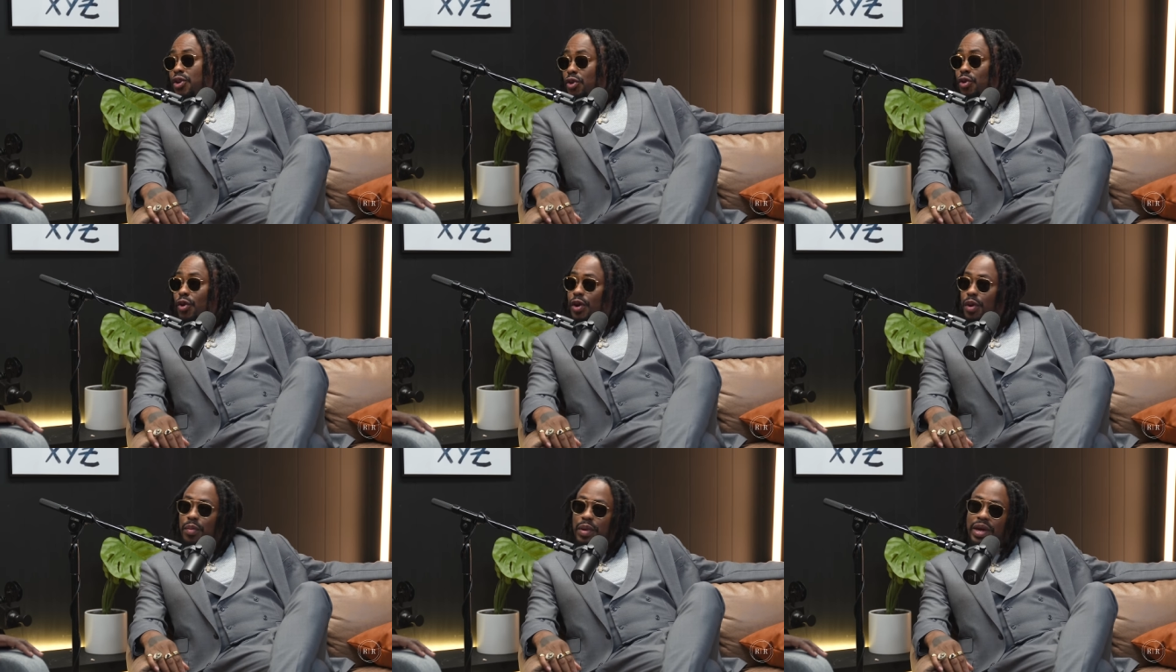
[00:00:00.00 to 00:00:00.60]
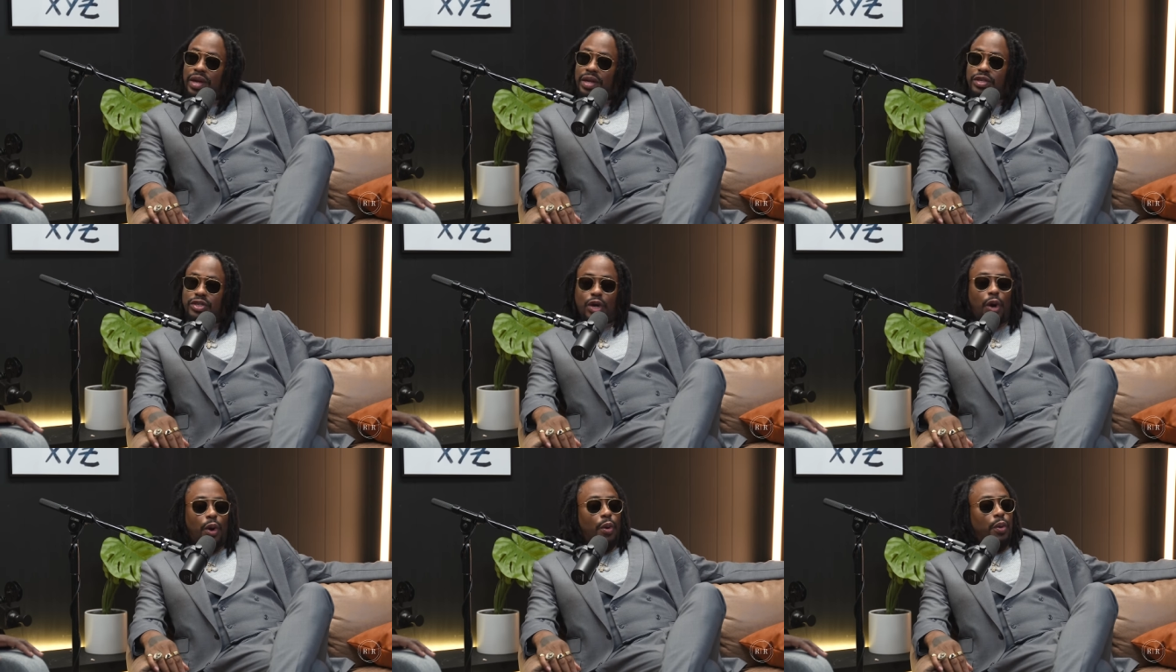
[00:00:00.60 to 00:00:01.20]
You know what I mean? Mm-hmm.
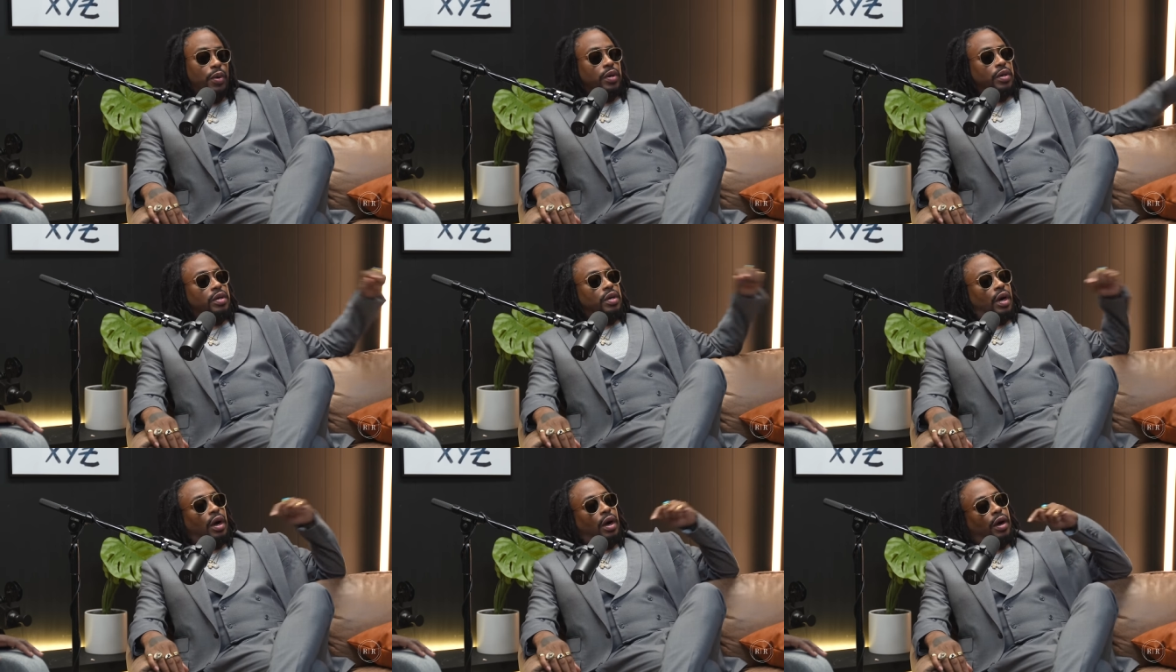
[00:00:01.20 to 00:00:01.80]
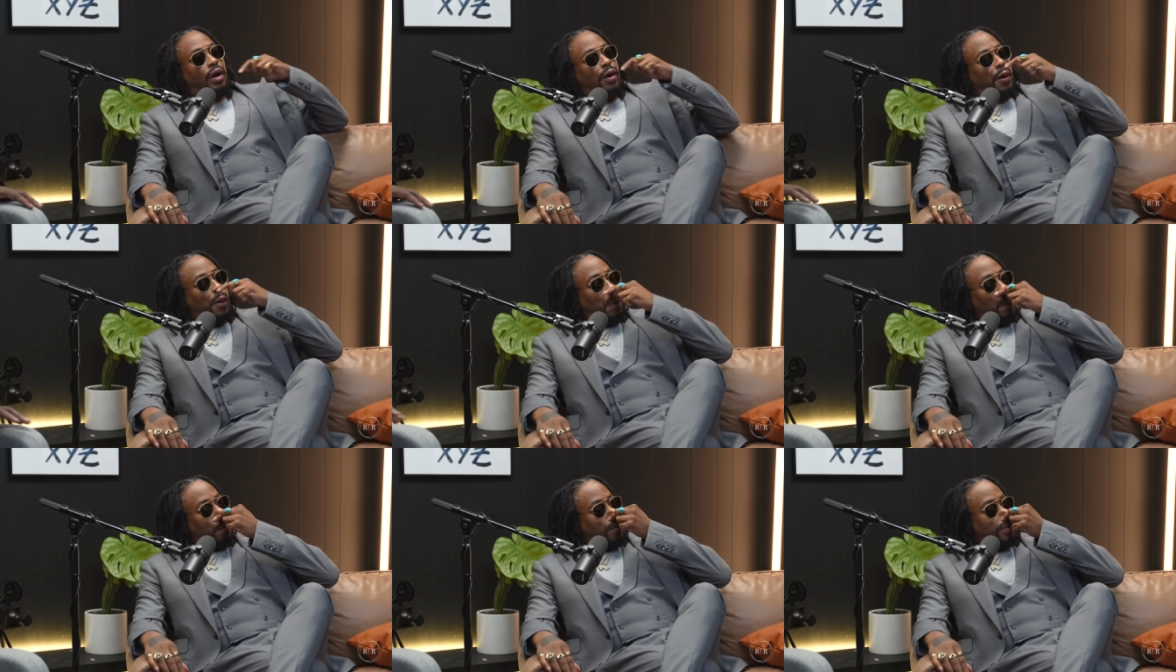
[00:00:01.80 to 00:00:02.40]
So
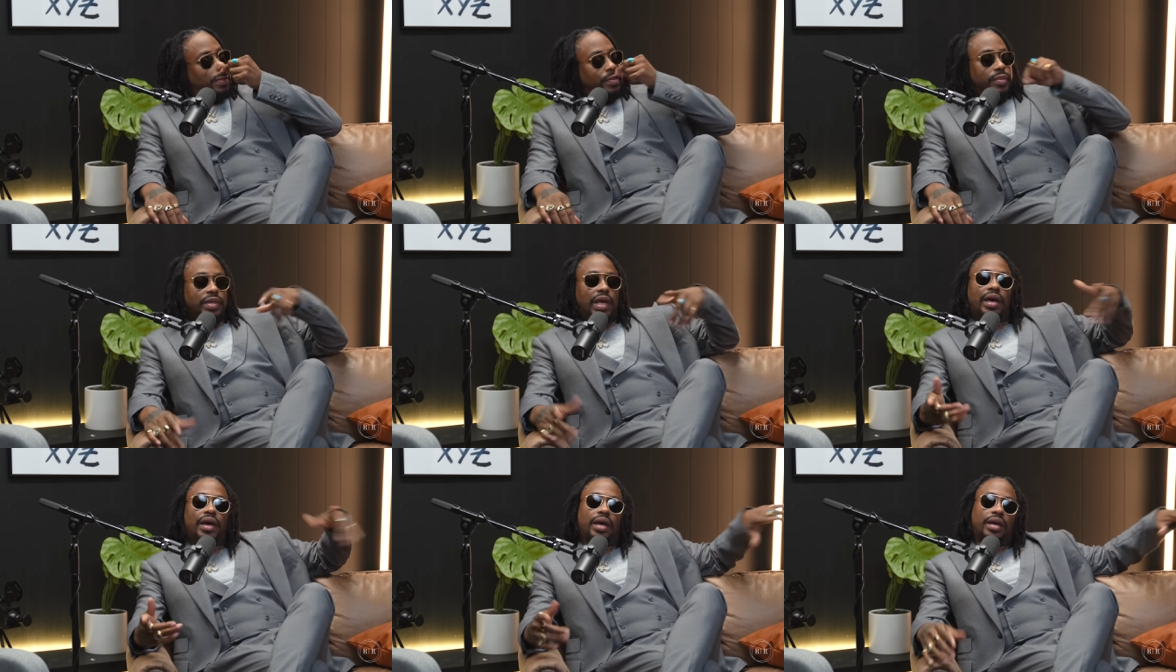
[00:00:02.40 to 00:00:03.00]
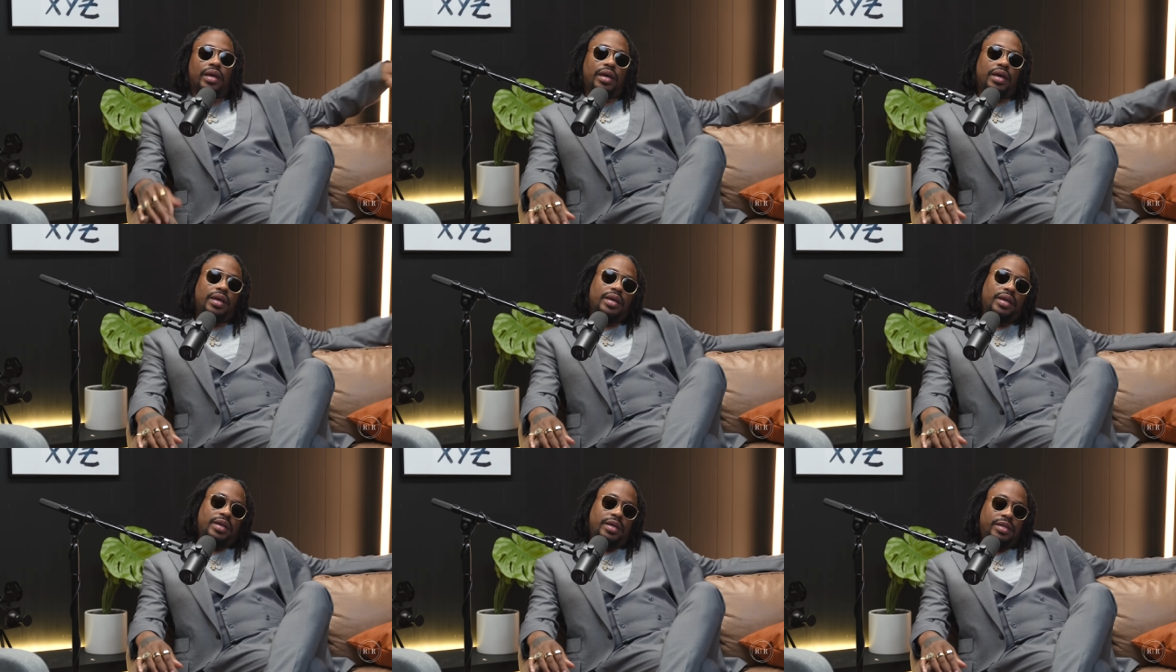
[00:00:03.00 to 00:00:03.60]

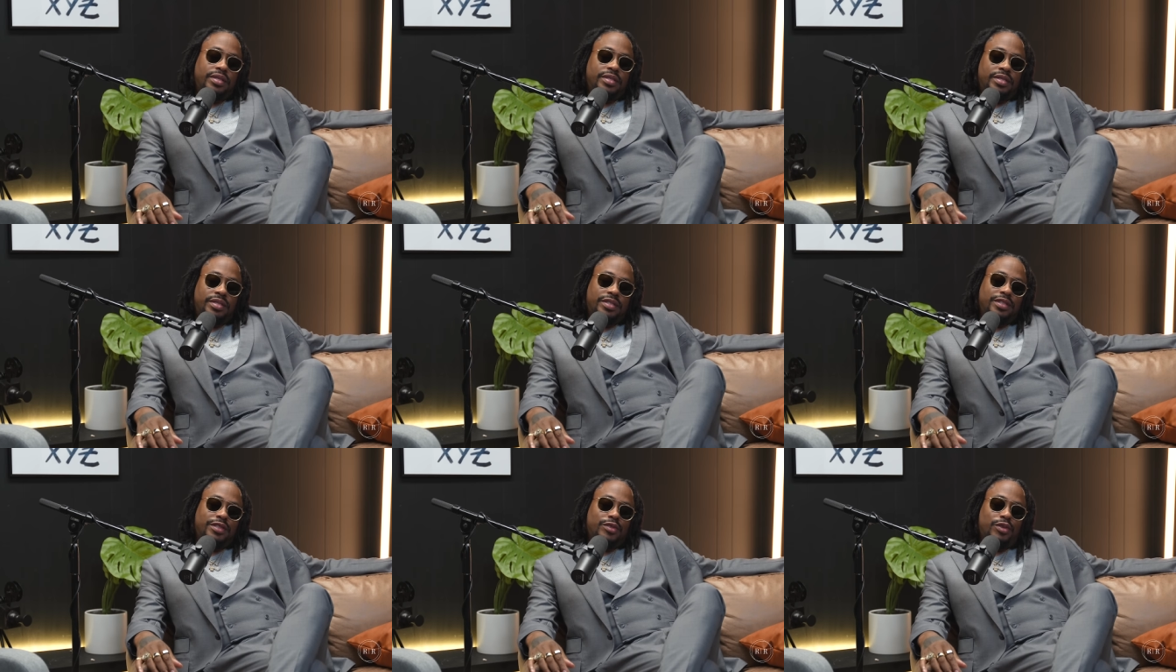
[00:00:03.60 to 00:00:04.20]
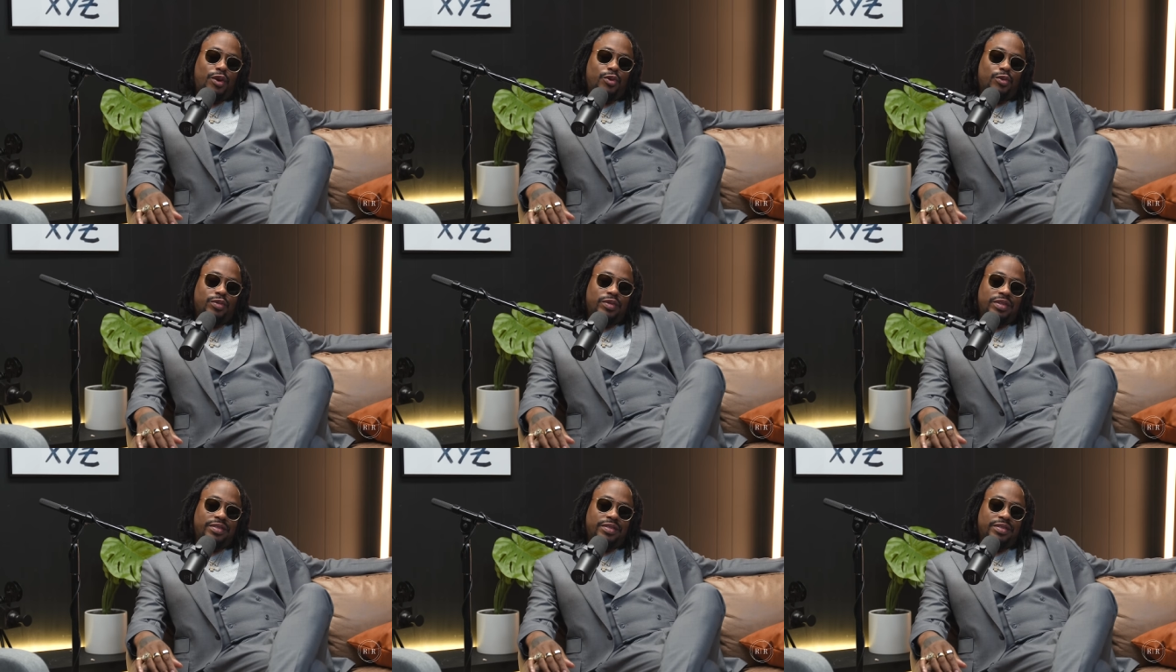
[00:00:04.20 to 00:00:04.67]
it you know,